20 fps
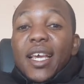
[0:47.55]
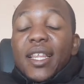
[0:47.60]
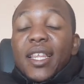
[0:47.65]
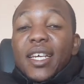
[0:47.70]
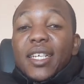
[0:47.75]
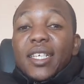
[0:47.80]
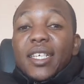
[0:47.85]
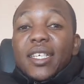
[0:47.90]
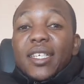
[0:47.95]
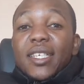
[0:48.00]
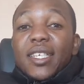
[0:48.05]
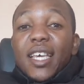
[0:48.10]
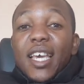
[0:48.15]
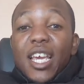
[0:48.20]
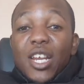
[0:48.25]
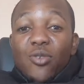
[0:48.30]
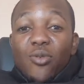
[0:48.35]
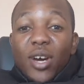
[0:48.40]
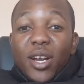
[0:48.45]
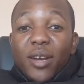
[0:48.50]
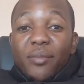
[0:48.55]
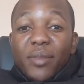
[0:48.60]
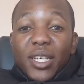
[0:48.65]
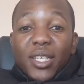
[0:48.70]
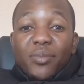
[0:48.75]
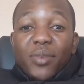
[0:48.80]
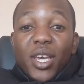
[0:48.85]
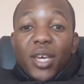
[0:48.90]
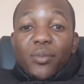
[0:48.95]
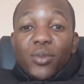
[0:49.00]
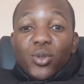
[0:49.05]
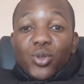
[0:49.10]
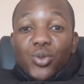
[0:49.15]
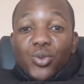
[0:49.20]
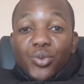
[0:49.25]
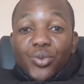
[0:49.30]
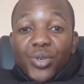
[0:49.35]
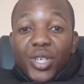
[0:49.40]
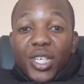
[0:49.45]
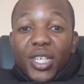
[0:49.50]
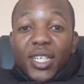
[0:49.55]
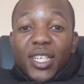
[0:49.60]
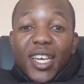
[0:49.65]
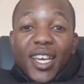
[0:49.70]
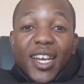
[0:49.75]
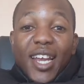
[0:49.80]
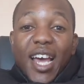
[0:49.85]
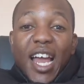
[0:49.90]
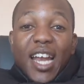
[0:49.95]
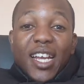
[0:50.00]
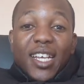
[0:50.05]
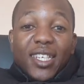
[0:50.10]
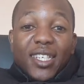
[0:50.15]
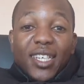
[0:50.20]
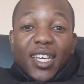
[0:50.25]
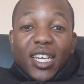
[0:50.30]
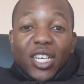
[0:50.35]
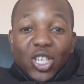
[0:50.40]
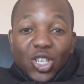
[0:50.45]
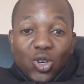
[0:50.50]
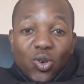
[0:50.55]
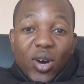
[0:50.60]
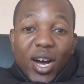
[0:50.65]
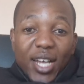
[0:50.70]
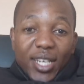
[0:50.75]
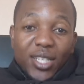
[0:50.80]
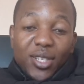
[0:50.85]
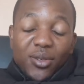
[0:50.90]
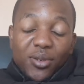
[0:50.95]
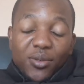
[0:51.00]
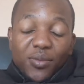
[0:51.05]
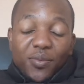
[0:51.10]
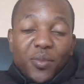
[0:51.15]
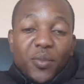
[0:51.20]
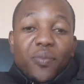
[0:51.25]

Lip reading: That is, anyone must be able to read and understand your article.